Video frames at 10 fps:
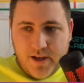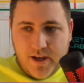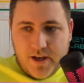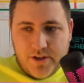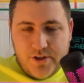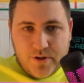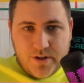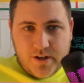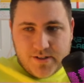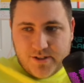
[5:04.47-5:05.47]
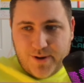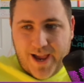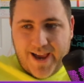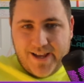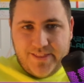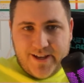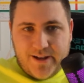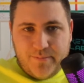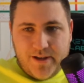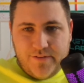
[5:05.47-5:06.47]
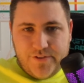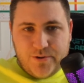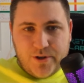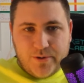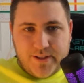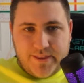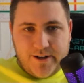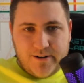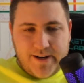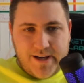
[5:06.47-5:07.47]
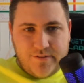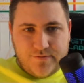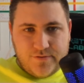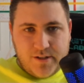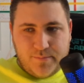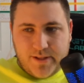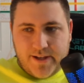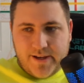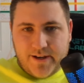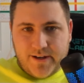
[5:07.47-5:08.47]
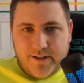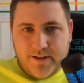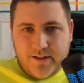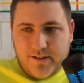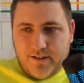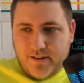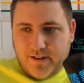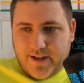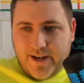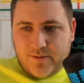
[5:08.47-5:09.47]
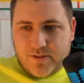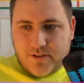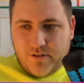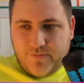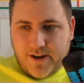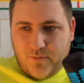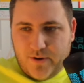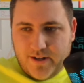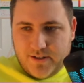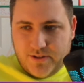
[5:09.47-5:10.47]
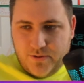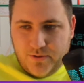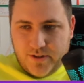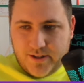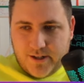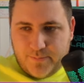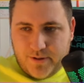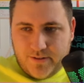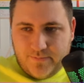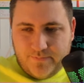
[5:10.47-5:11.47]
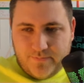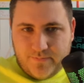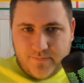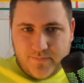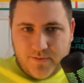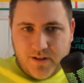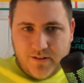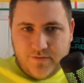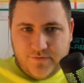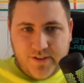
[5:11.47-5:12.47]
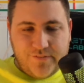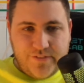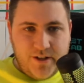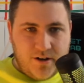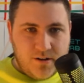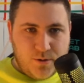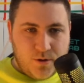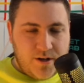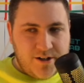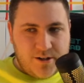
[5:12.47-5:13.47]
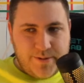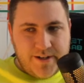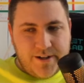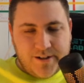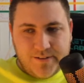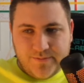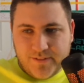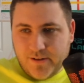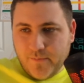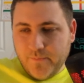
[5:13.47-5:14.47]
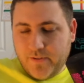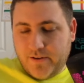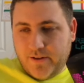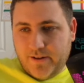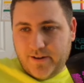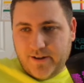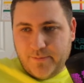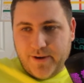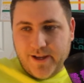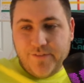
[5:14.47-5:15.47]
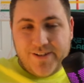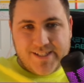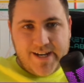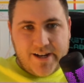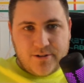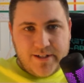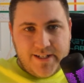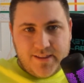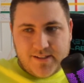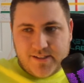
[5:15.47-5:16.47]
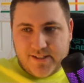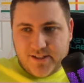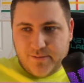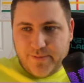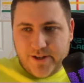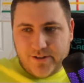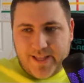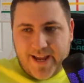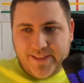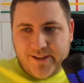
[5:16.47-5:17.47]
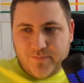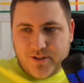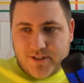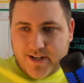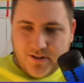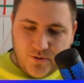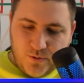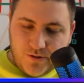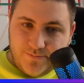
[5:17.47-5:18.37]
you can also add them if you know that they're a free-to-play account. So if I wanted to look up Fluffy Hardcore Iron Man here, and if he's not already in the system, it'll add them, which is kind of cool.